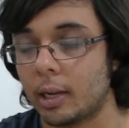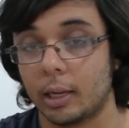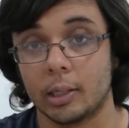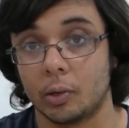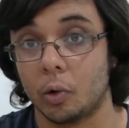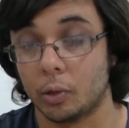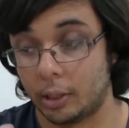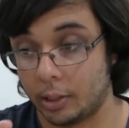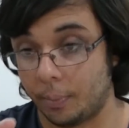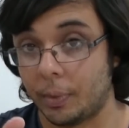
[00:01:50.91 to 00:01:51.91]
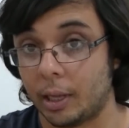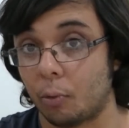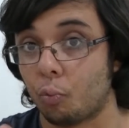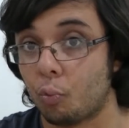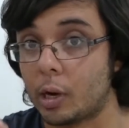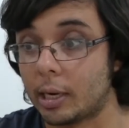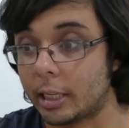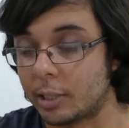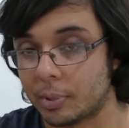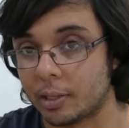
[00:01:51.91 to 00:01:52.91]
unless of course it's something that
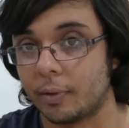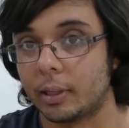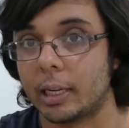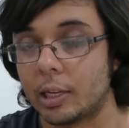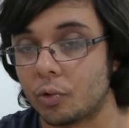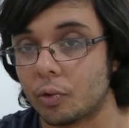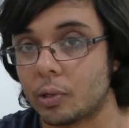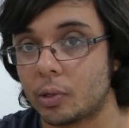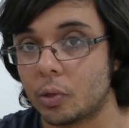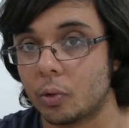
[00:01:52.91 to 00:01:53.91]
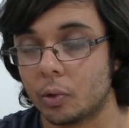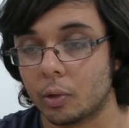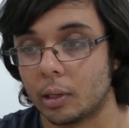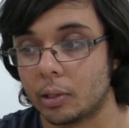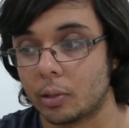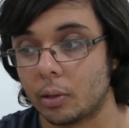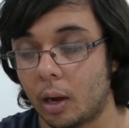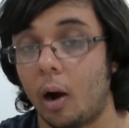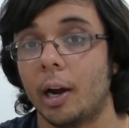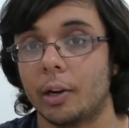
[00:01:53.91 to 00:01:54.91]
really specifically interests you to a
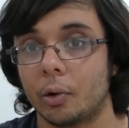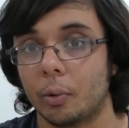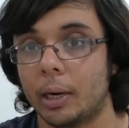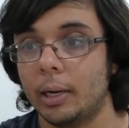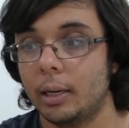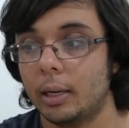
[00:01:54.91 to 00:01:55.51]
high degree.